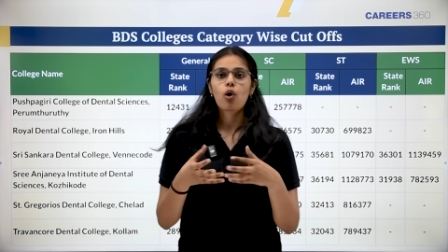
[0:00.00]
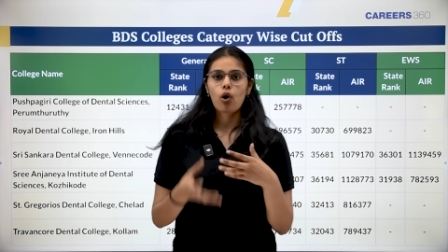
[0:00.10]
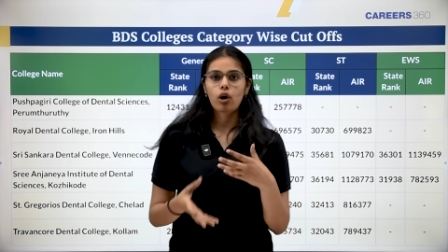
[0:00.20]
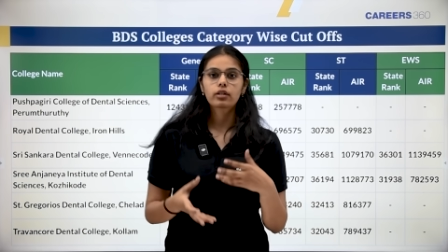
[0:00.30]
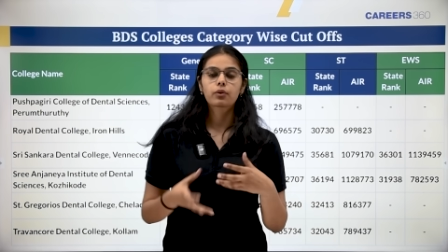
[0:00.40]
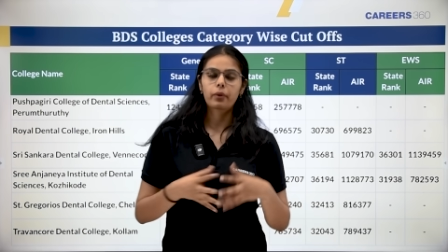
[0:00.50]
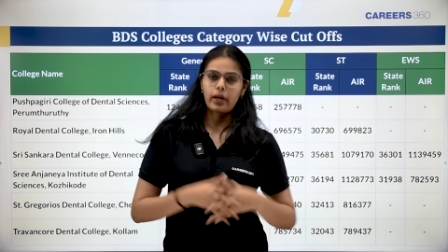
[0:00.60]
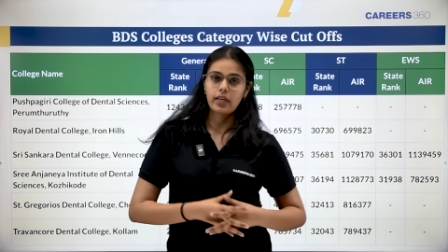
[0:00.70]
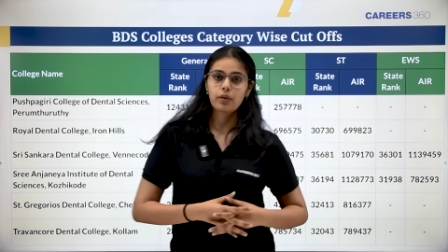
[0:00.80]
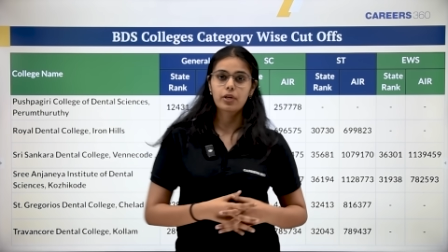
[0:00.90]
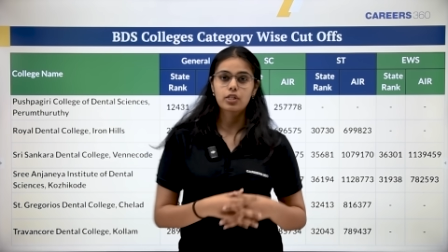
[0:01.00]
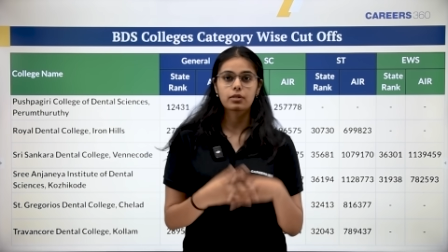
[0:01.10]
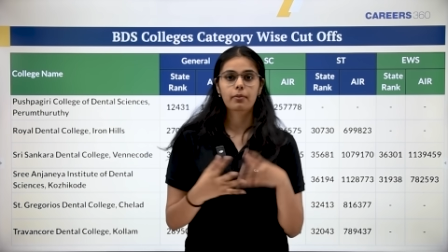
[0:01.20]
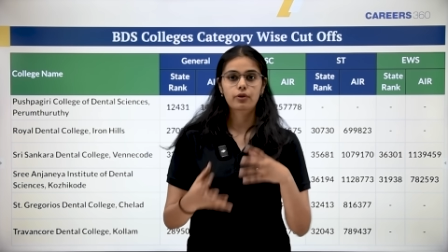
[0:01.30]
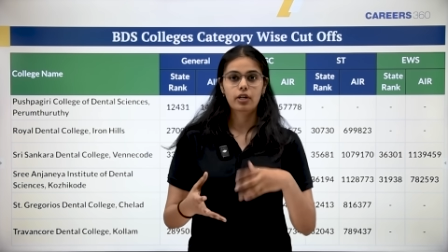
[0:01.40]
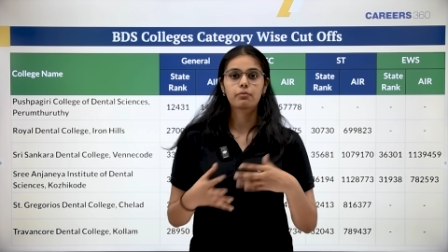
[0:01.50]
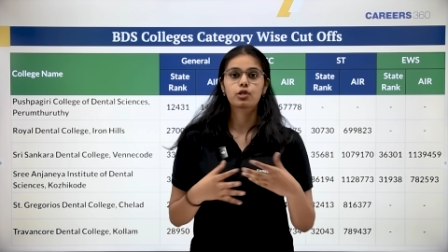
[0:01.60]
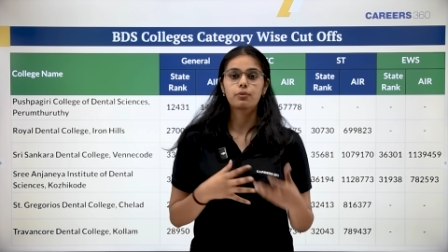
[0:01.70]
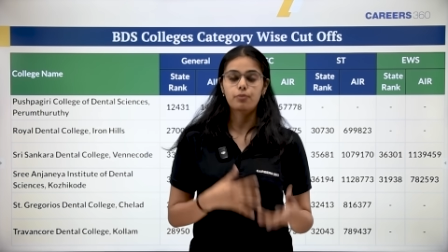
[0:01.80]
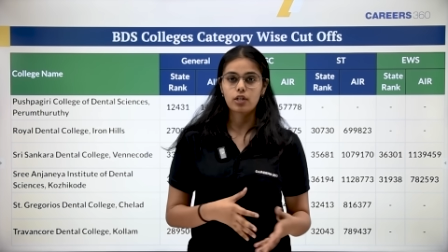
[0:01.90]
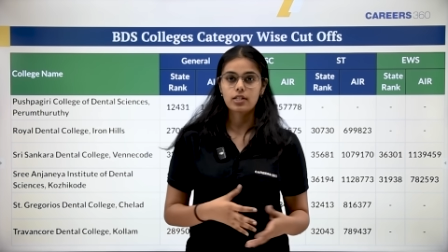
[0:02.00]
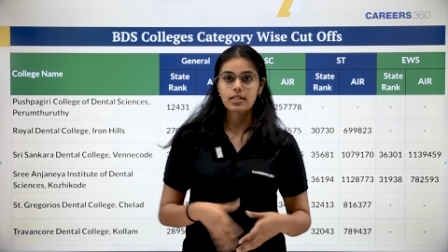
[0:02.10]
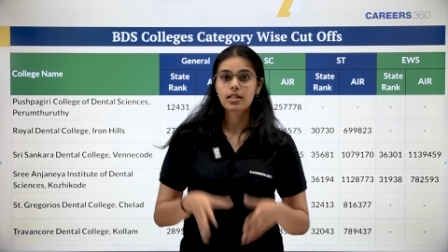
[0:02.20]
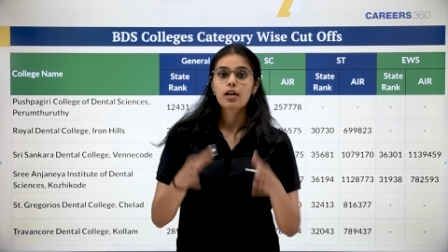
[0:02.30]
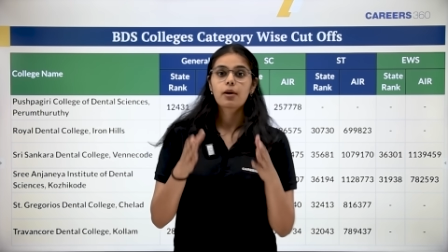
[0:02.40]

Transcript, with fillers: or any questions about the admission process,